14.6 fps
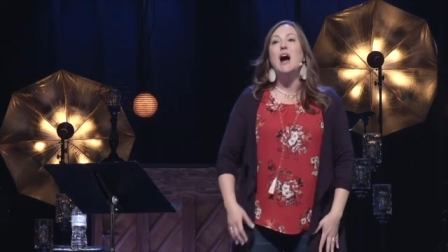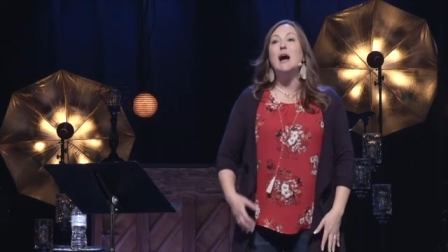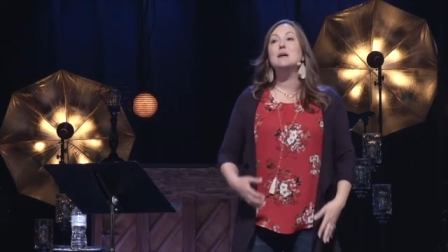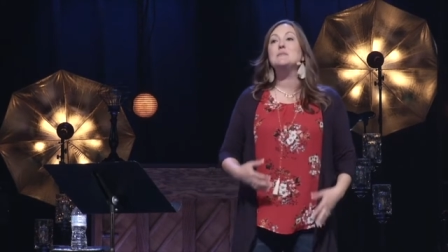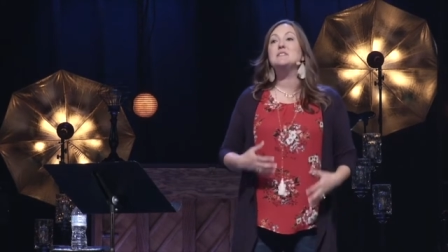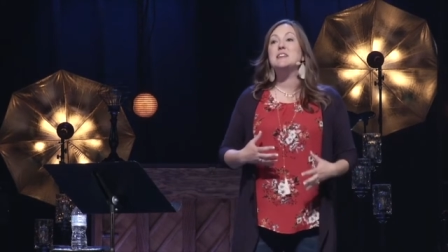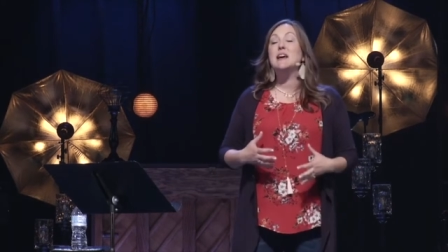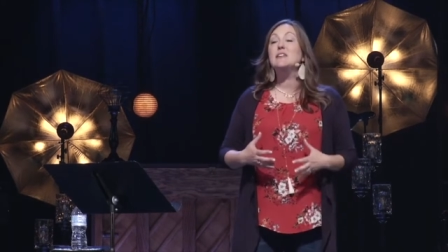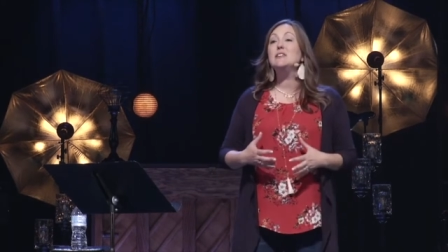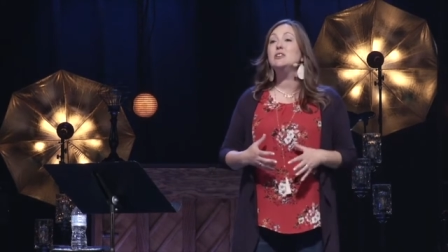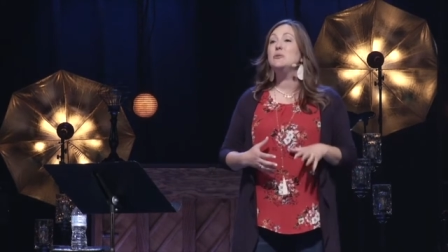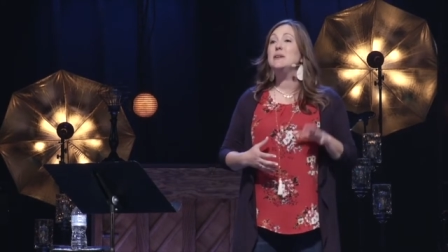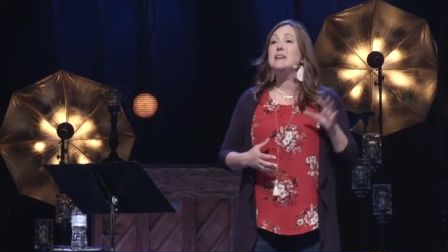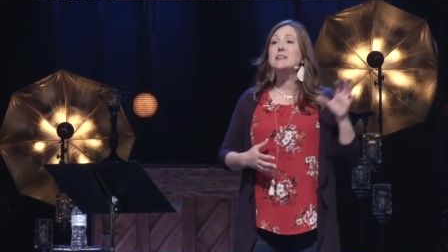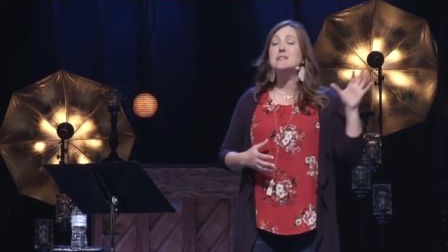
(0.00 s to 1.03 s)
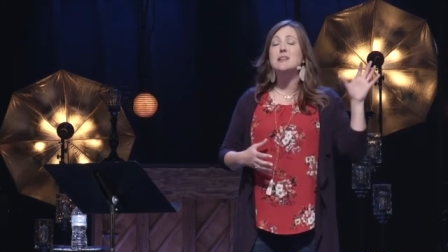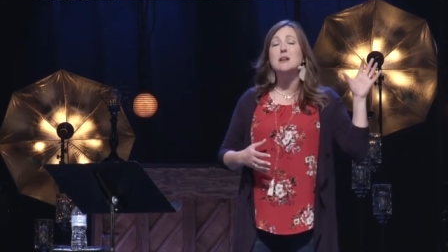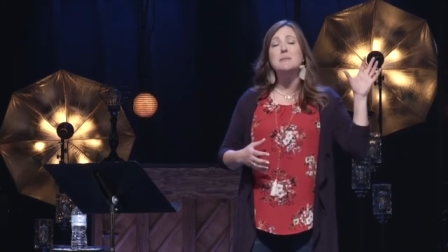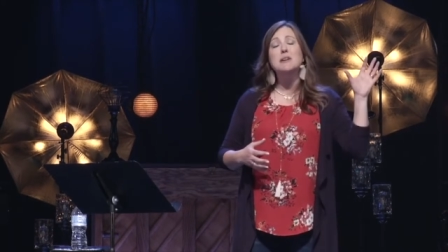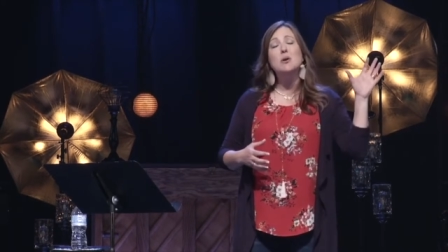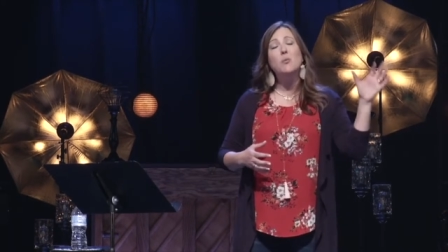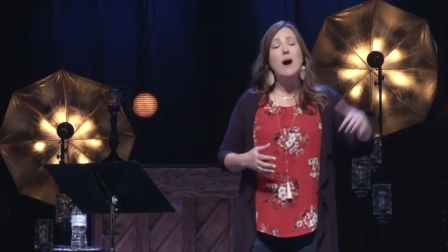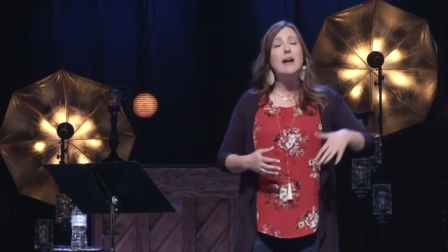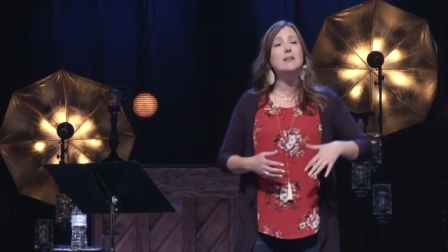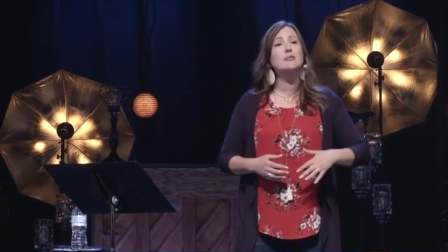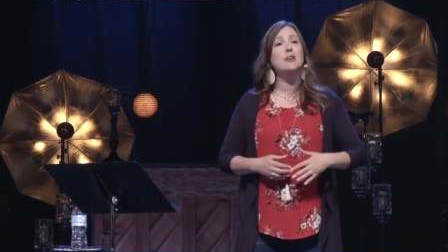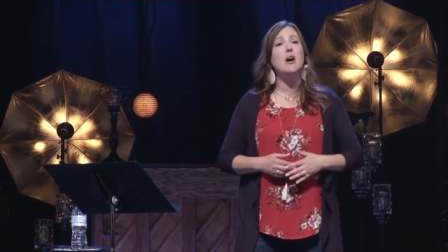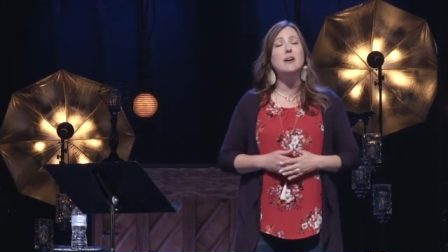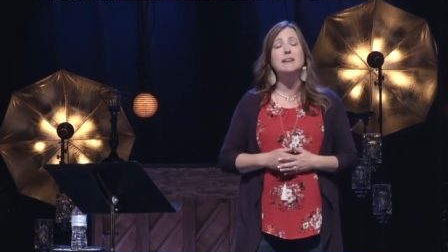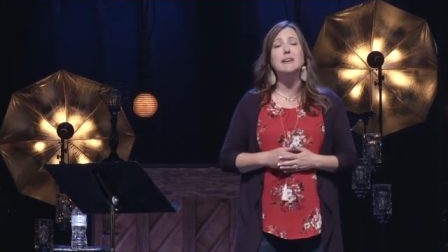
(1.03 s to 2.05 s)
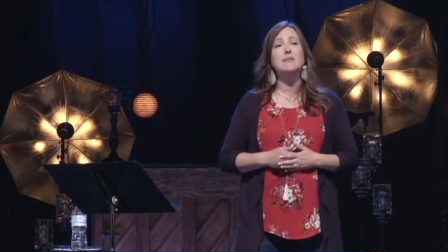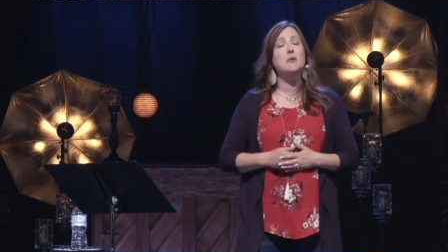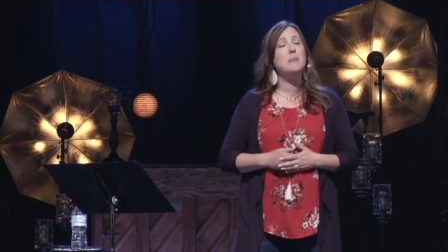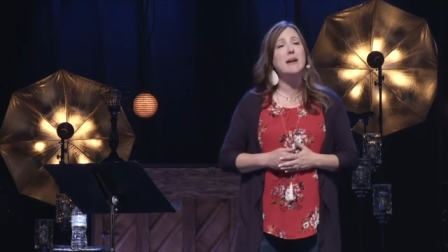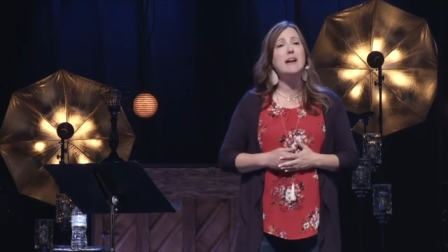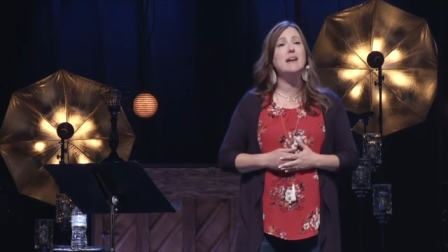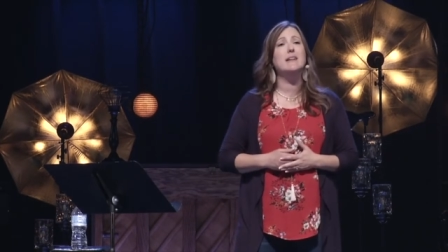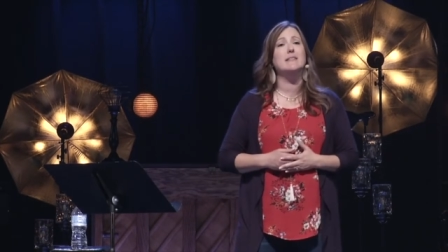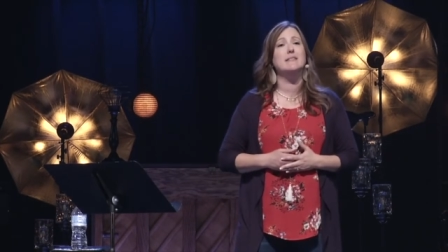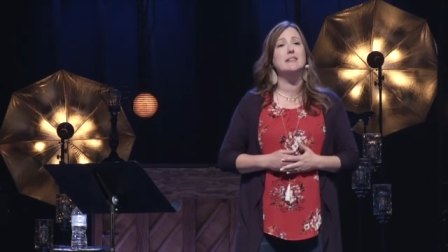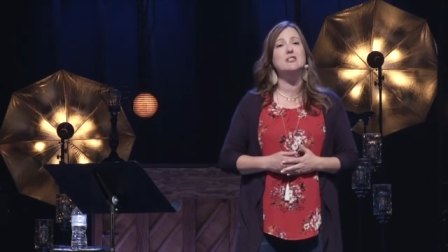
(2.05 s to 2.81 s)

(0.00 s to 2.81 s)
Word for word: I am telling you, he is going to be a wild donkey of a man.